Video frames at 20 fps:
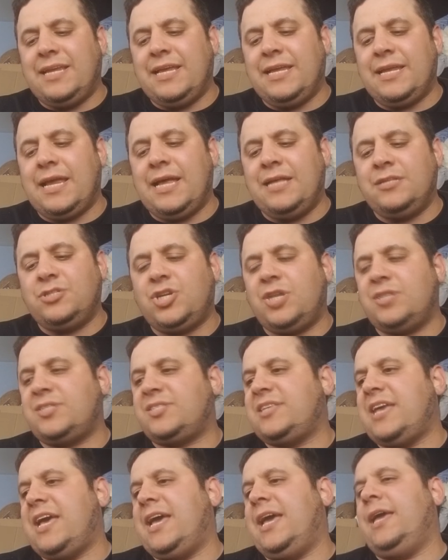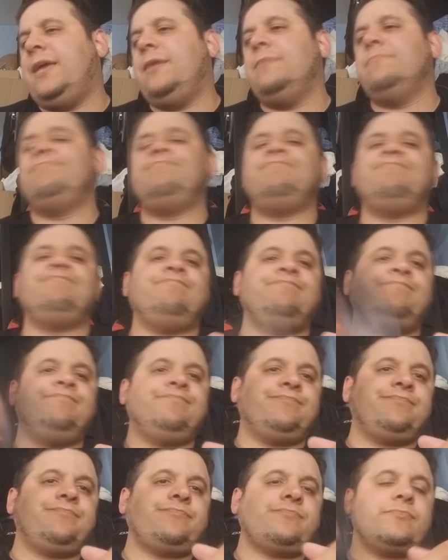it and just say,
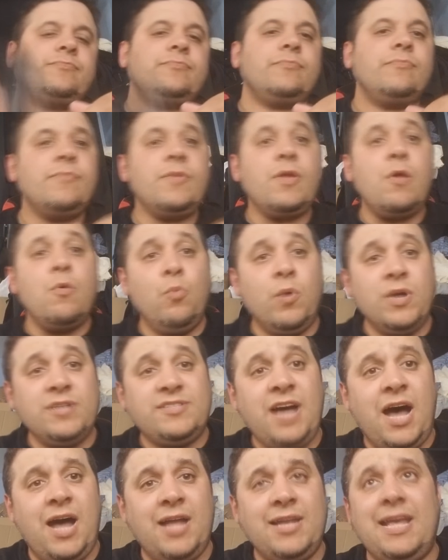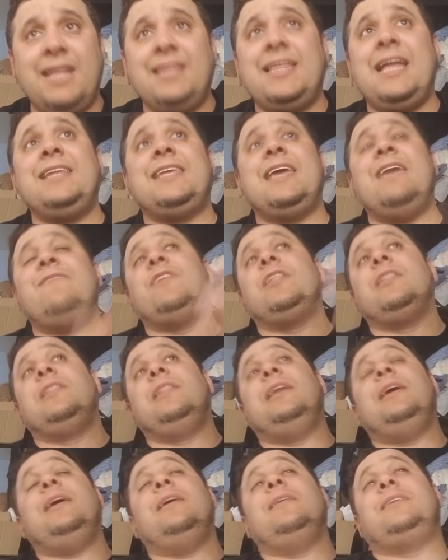we're done, and then give
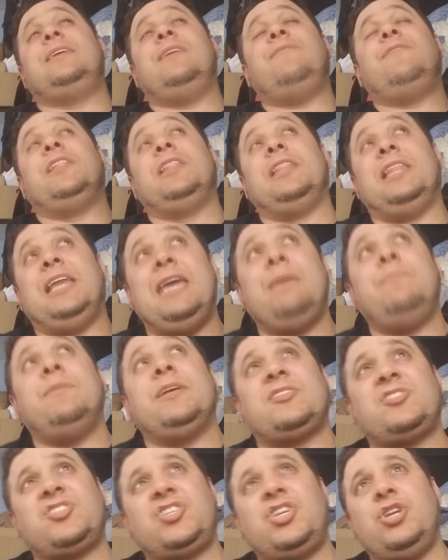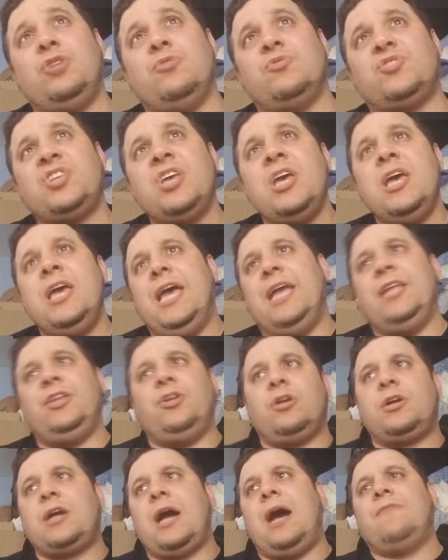a give a lame excuse in
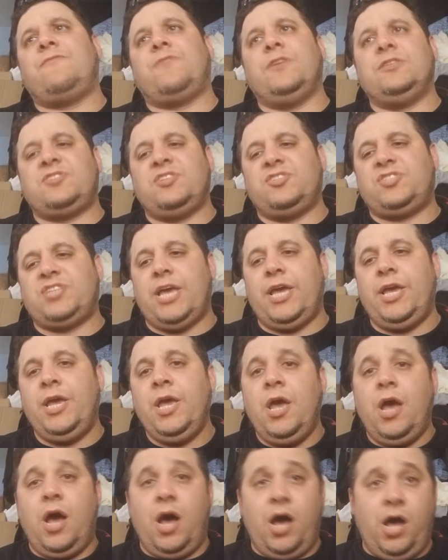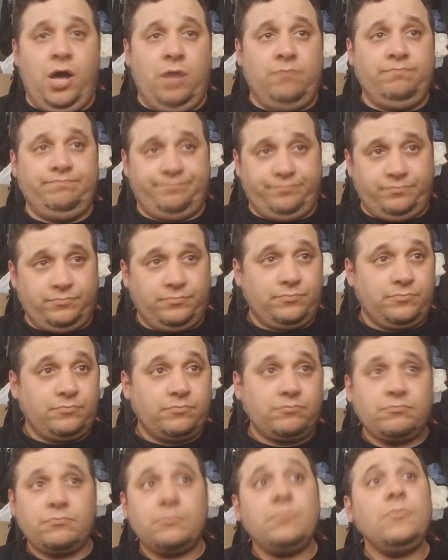your conference and say, um,
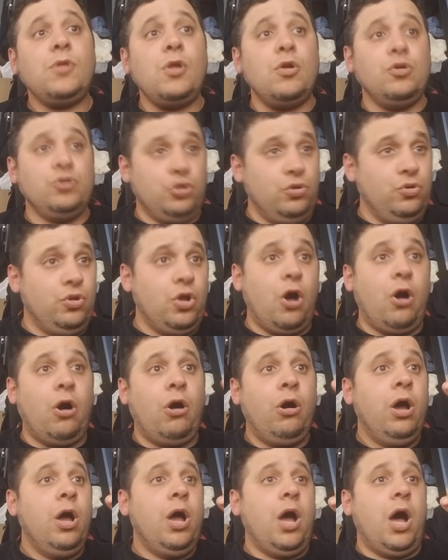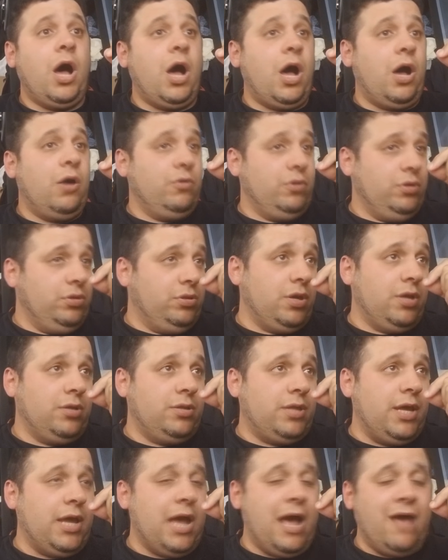you know uh,
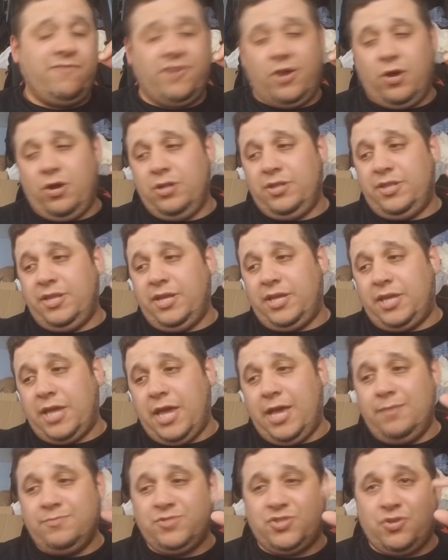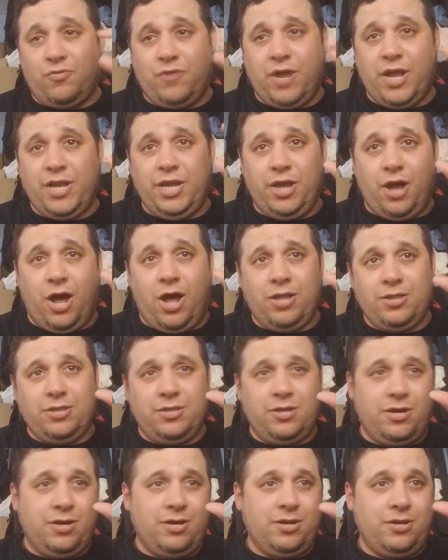they have all the games already on
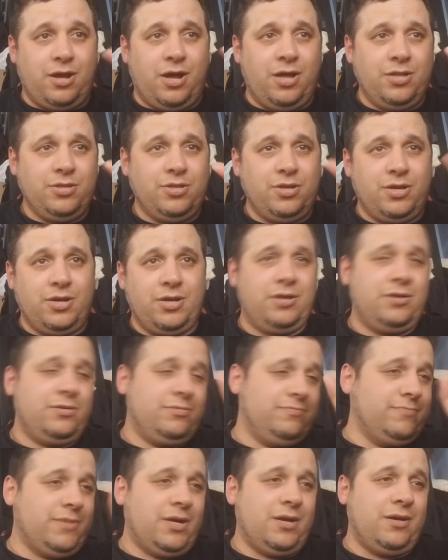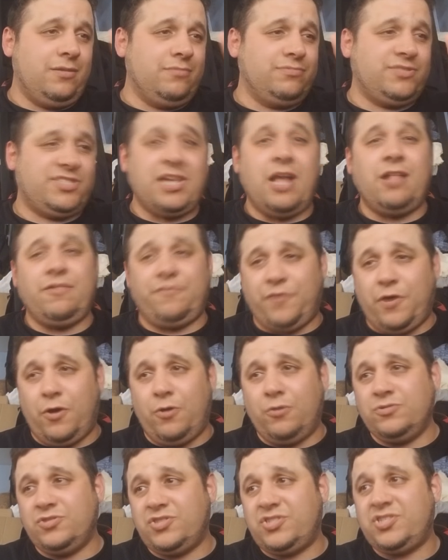the on the uh, cell
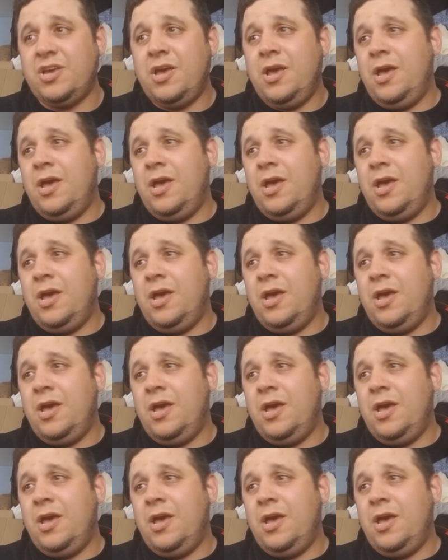phones